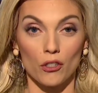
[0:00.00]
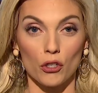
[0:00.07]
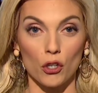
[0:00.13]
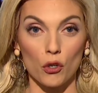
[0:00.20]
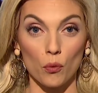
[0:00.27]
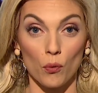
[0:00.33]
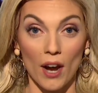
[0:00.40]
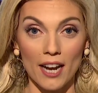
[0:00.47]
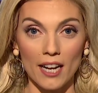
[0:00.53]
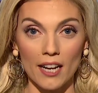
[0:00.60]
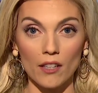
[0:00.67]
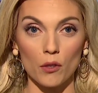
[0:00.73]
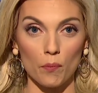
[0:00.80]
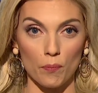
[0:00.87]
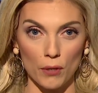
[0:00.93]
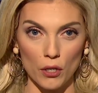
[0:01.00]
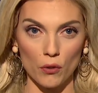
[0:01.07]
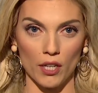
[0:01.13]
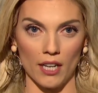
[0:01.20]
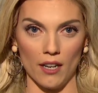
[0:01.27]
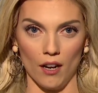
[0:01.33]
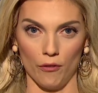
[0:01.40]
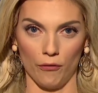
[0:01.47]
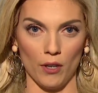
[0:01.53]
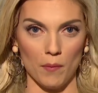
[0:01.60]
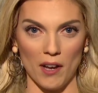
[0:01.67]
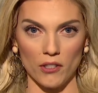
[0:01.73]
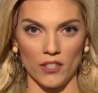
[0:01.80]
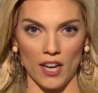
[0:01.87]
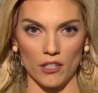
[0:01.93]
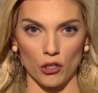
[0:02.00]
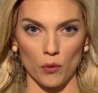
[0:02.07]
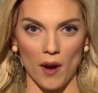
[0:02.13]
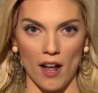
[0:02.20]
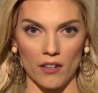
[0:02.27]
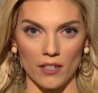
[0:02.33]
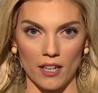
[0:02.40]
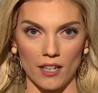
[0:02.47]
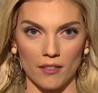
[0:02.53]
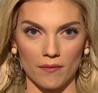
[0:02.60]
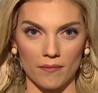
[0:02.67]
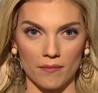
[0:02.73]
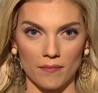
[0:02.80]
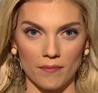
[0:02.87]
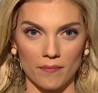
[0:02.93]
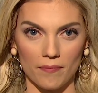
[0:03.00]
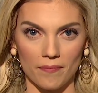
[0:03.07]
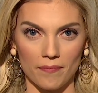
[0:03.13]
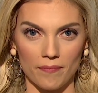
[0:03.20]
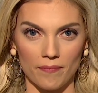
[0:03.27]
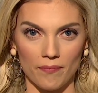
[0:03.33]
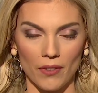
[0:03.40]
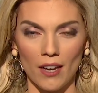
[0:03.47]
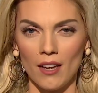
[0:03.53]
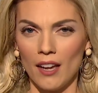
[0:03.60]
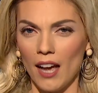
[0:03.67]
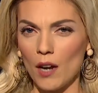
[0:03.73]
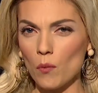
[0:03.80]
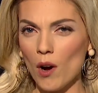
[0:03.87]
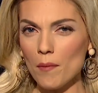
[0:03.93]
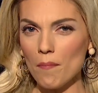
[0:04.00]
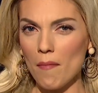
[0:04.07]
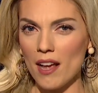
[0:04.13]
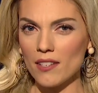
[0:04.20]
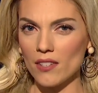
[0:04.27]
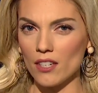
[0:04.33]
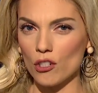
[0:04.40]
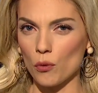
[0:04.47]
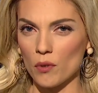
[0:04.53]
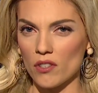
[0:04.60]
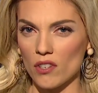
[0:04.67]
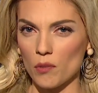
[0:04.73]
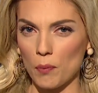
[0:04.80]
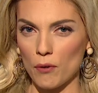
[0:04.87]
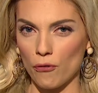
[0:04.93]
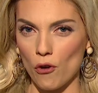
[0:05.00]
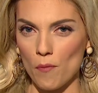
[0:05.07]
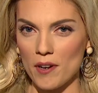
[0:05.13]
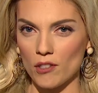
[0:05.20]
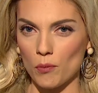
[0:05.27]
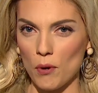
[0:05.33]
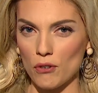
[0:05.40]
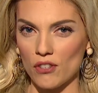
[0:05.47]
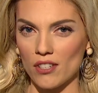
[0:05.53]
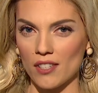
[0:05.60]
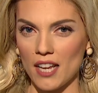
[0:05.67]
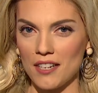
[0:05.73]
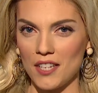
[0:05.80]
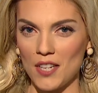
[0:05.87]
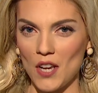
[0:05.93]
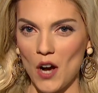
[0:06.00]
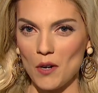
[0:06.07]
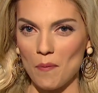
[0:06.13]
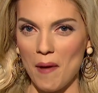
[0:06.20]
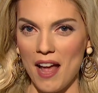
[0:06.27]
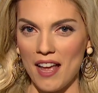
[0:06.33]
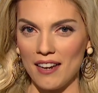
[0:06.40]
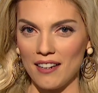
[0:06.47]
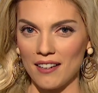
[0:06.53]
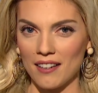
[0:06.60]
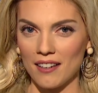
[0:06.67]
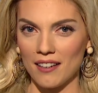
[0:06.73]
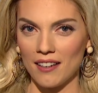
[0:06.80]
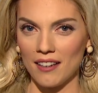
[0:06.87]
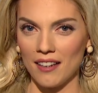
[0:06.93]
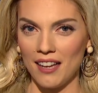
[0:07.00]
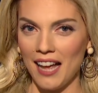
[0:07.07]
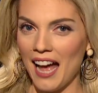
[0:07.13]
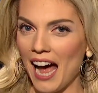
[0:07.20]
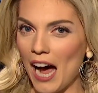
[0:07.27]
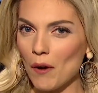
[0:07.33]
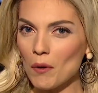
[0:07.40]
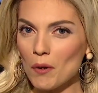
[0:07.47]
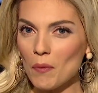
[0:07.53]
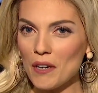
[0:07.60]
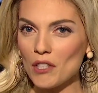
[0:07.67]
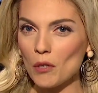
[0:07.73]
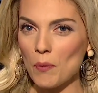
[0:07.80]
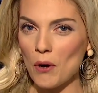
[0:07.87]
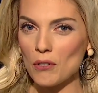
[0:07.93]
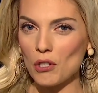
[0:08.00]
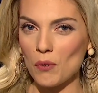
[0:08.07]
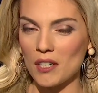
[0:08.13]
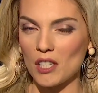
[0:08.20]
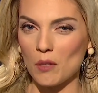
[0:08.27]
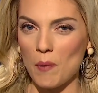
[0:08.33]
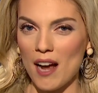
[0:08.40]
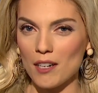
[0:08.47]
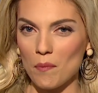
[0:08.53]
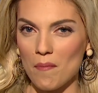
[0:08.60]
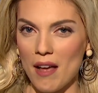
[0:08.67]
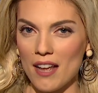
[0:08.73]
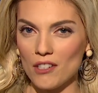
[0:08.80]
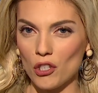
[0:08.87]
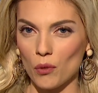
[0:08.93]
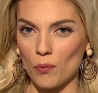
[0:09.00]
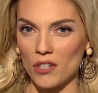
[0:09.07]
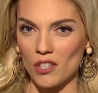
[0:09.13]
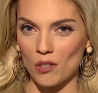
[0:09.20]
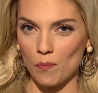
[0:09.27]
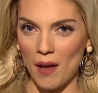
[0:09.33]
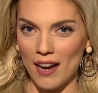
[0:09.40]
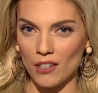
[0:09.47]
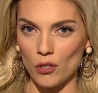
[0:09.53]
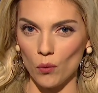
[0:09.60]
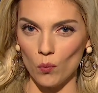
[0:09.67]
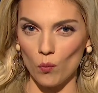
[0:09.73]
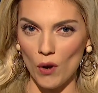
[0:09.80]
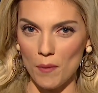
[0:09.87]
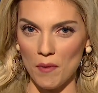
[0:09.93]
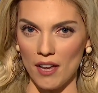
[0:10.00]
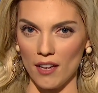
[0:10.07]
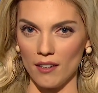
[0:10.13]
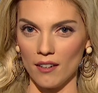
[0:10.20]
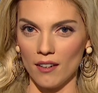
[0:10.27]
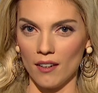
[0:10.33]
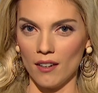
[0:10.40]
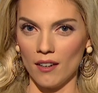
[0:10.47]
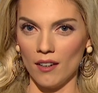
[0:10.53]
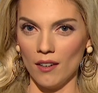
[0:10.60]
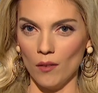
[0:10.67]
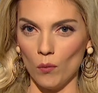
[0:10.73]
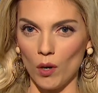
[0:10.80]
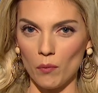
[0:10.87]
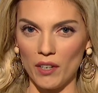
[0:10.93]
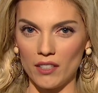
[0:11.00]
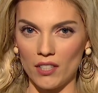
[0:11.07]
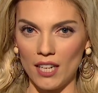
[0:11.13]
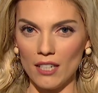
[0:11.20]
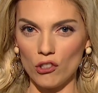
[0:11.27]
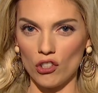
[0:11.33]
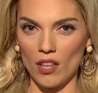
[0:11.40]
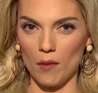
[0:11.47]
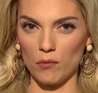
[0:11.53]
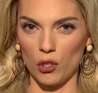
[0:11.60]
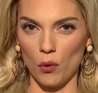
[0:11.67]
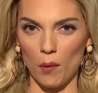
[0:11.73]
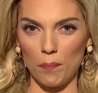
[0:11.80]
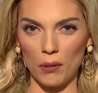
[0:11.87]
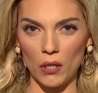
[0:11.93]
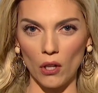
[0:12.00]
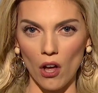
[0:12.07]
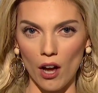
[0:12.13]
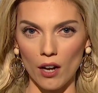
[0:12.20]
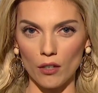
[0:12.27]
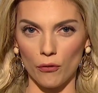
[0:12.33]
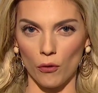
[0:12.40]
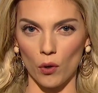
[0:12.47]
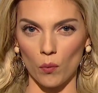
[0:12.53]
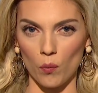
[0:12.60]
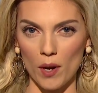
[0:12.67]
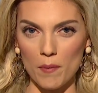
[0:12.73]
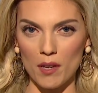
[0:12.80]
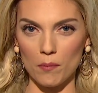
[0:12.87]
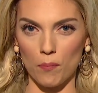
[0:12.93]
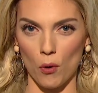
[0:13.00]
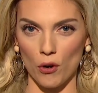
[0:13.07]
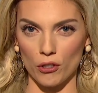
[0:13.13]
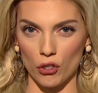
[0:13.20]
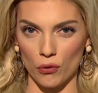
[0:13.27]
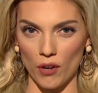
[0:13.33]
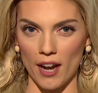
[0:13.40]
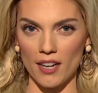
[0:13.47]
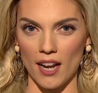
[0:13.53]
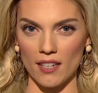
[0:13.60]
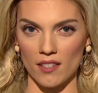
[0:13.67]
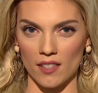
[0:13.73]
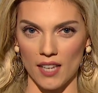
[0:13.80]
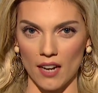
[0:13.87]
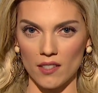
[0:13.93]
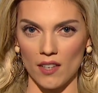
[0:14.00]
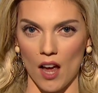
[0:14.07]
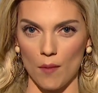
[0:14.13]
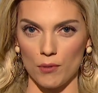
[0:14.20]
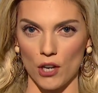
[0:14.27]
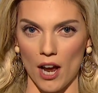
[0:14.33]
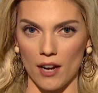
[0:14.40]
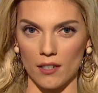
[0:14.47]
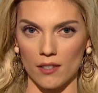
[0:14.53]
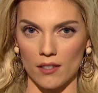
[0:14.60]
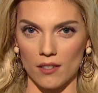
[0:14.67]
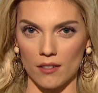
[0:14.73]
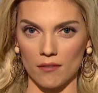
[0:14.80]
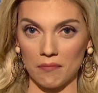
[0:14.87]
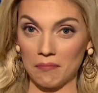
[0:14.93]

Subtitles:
degrading the beauty of female sexuality. And what message was this performance supposed to send to young men? How are we supposed to expect men to respect women when we teach them to applaud for women portrayed as sex objects?